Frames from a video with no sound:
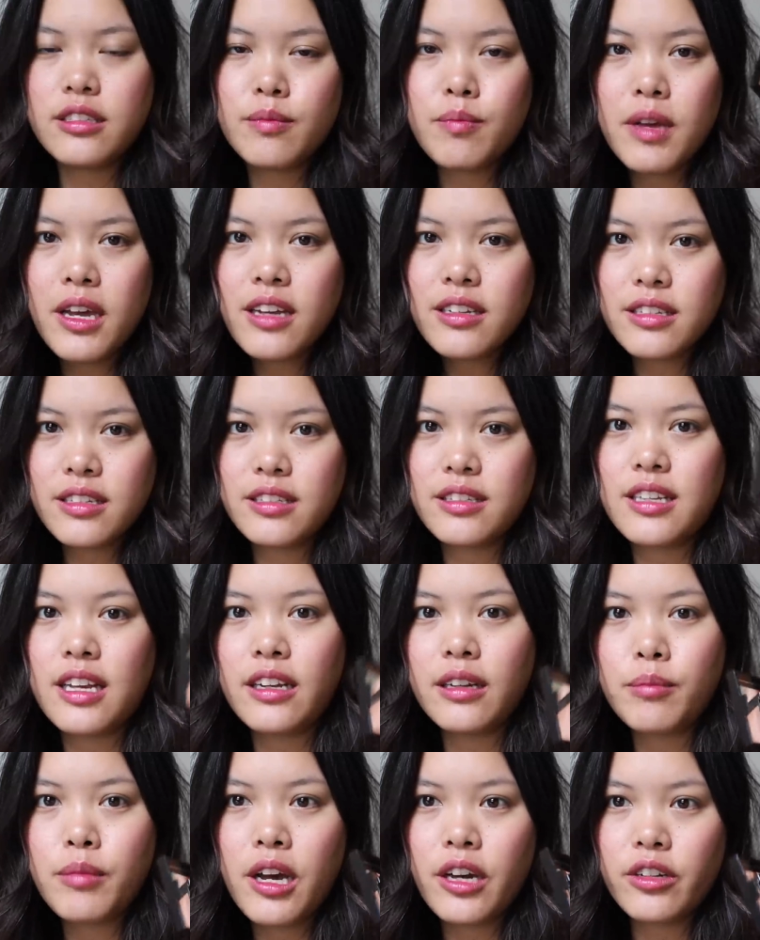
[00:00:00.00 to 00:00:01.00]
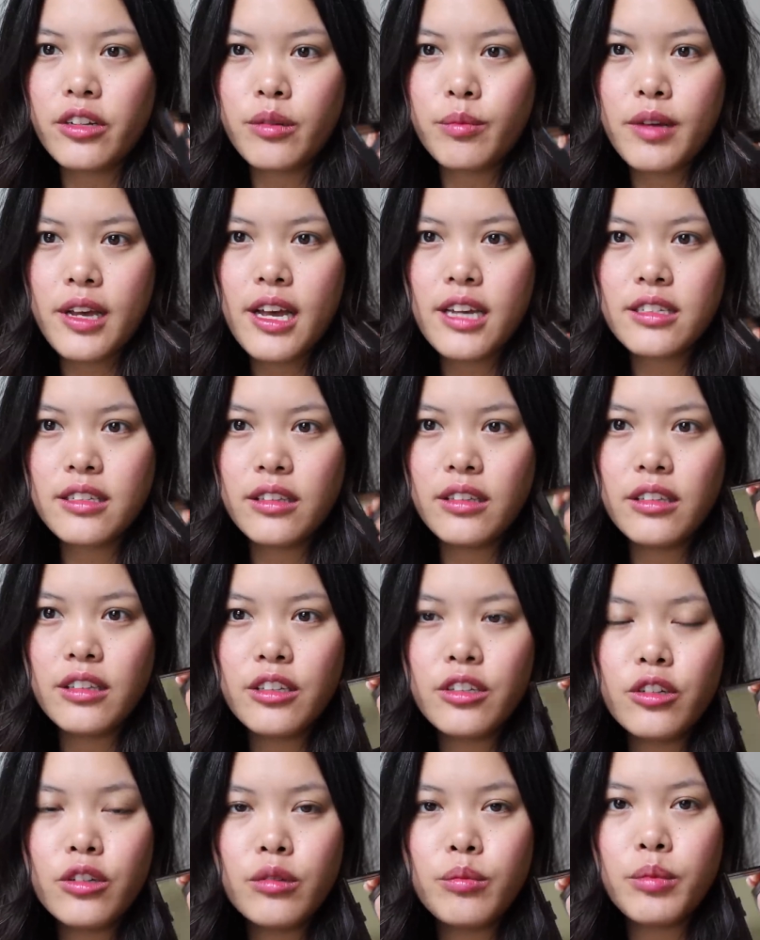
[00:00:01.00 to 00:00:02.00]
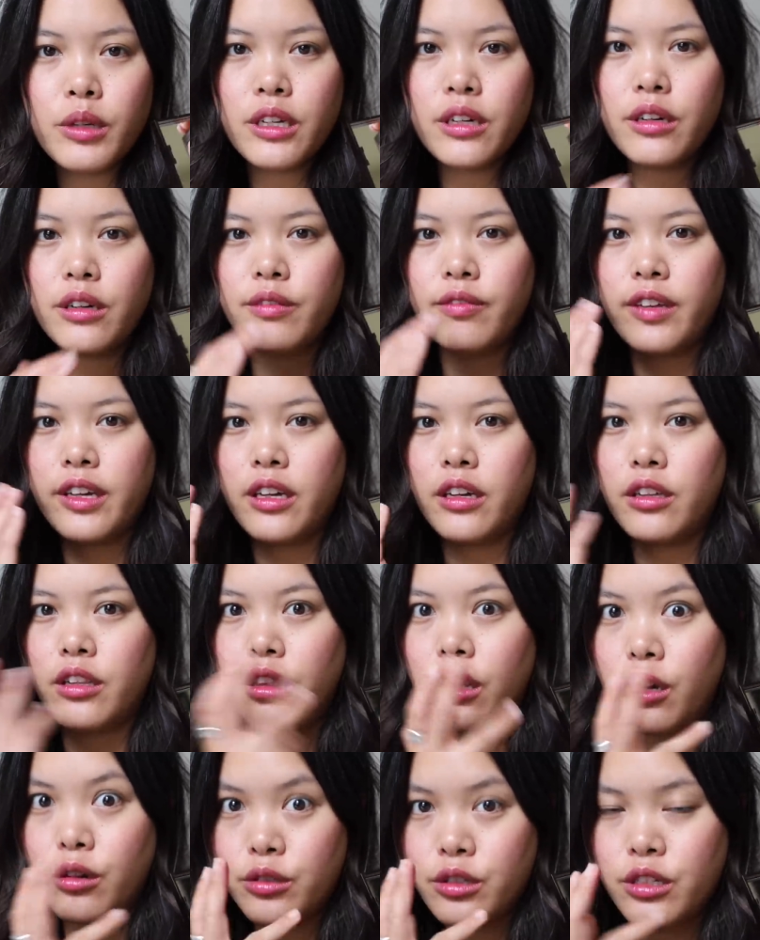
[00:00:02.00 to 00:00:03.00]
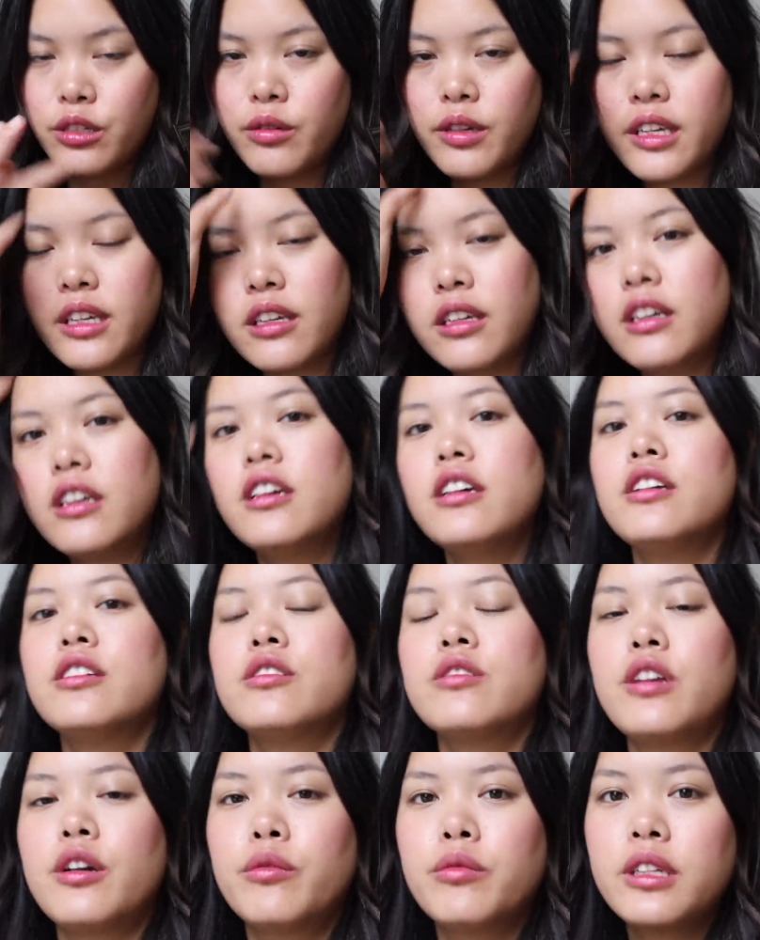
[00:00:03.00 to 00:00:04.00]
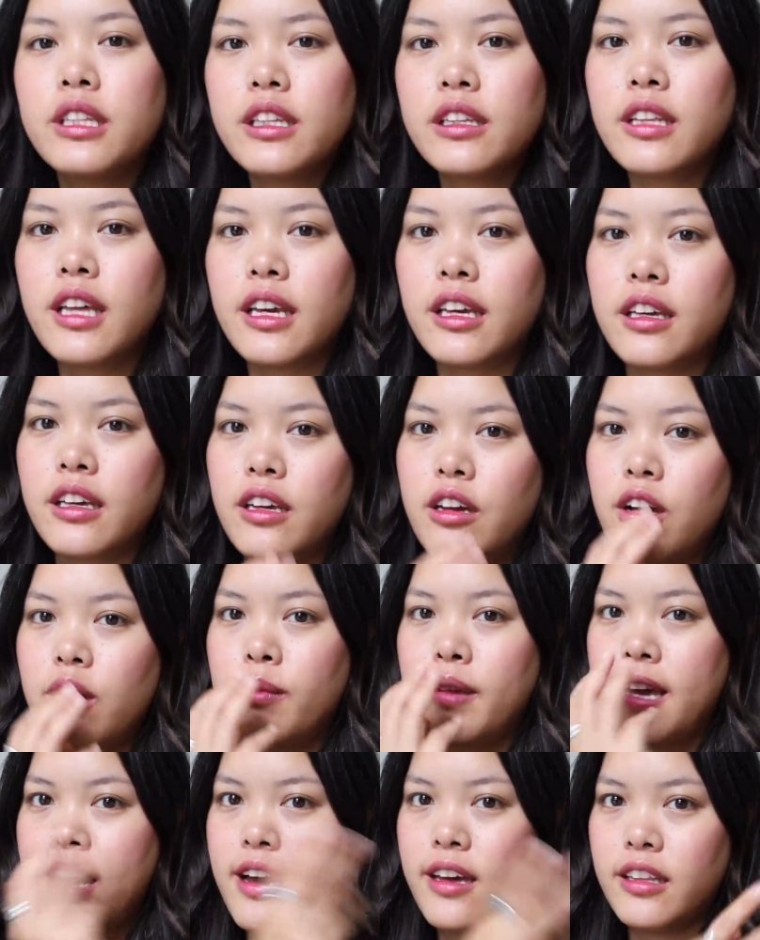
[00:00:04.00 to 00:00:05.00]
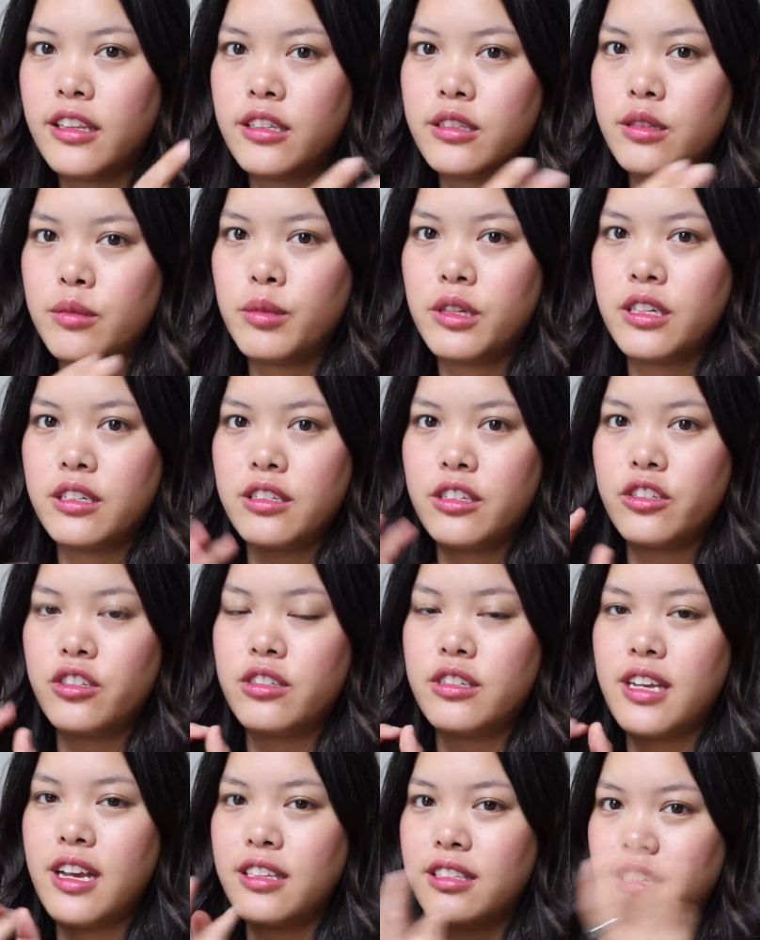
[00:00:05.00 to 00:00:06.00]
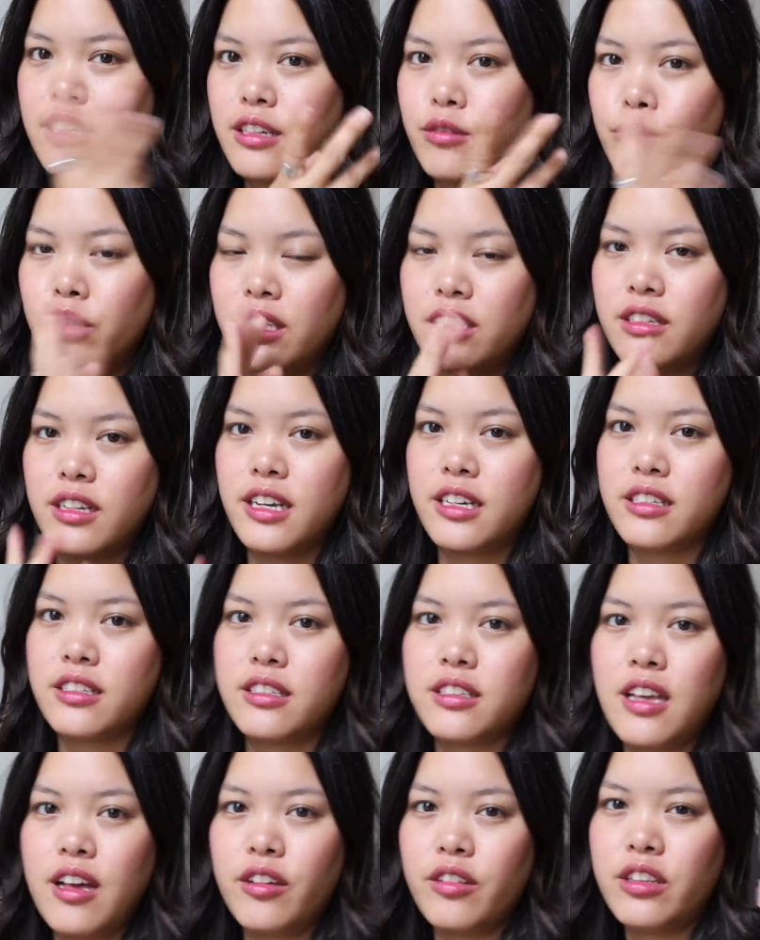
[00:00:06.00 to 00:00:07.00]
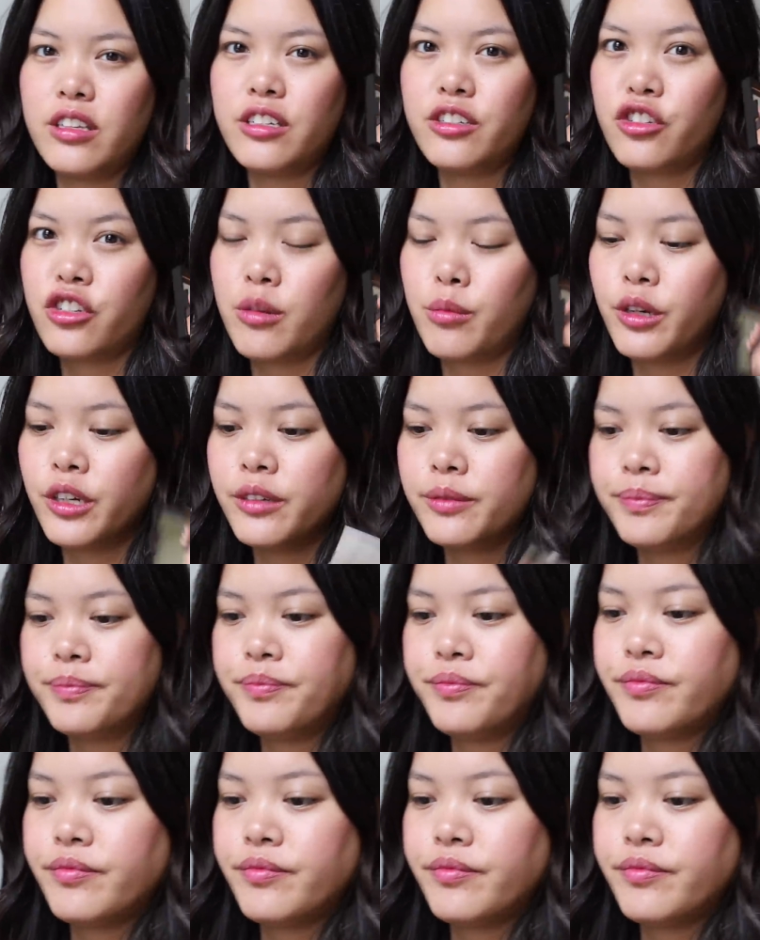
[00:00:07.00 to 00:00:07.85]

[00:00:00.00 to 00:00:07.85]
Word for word: It's meant as a setting powder, but it has a little bit of like a glow to it, so I really like it on my eyelids because it just adds like a really nice, healthy shimmer.